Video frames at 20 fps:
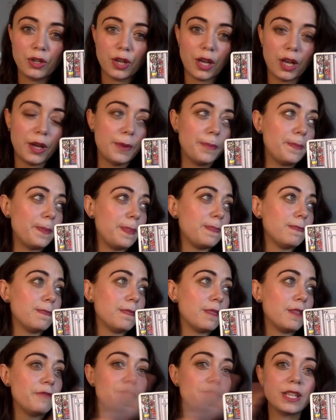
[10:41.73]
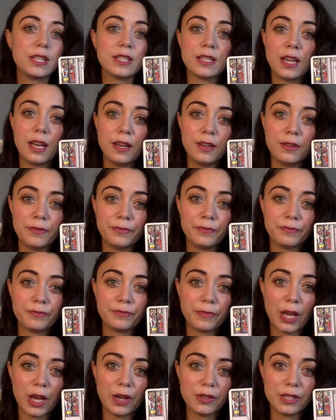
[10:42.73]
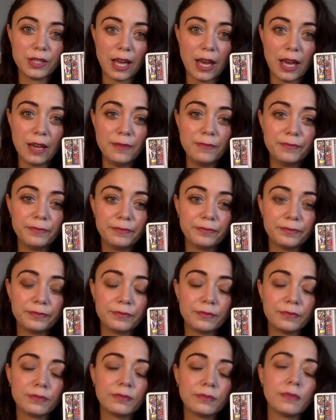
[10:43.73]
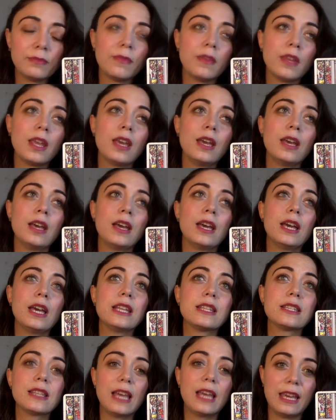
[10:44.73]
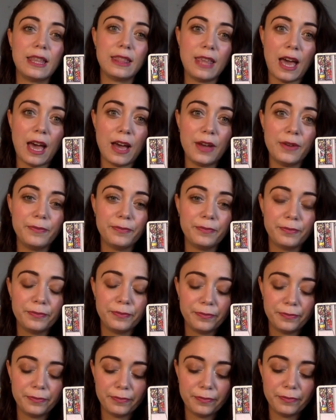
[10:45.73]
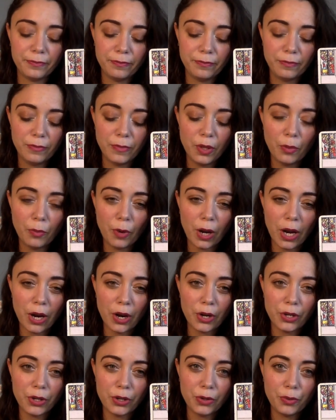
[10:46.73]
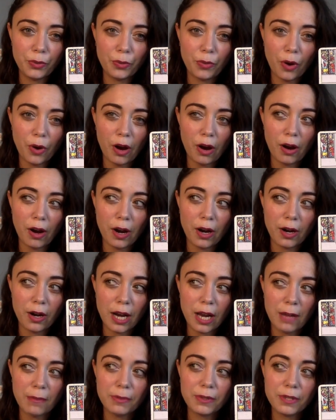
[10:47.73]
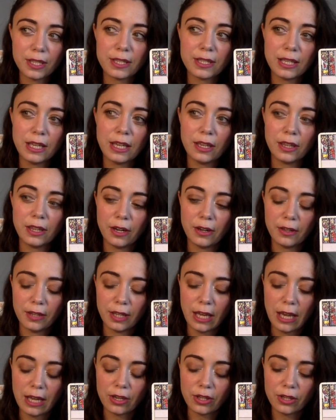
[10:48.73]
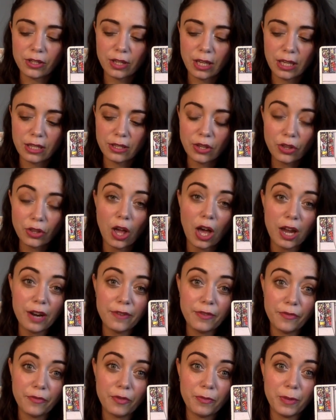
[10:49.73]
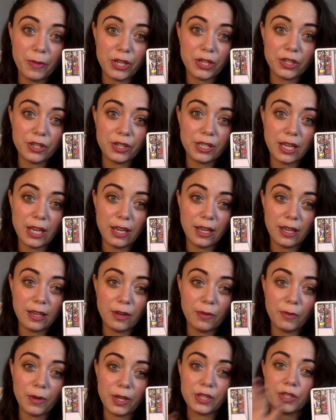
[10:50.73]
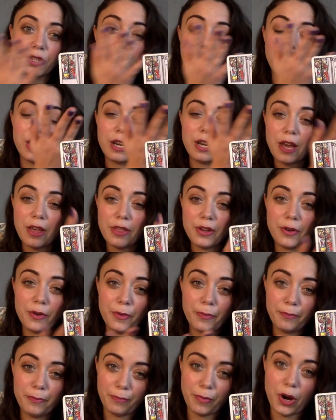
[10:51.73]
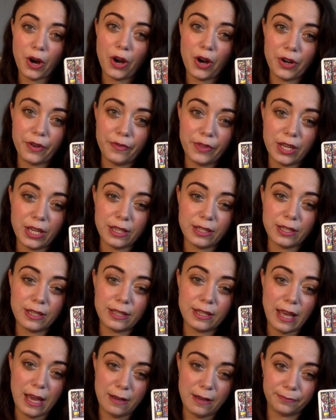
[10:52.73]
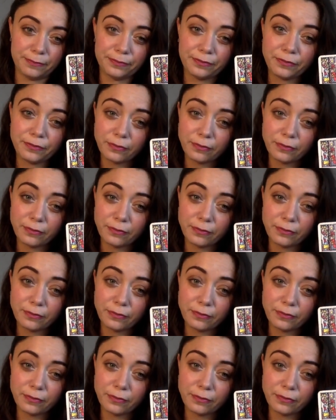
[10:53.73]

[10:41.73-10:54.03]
um, vista outside. It's like that, where you are able to see clearly, and it's it's a lot of information to take in at once. So another part of this is that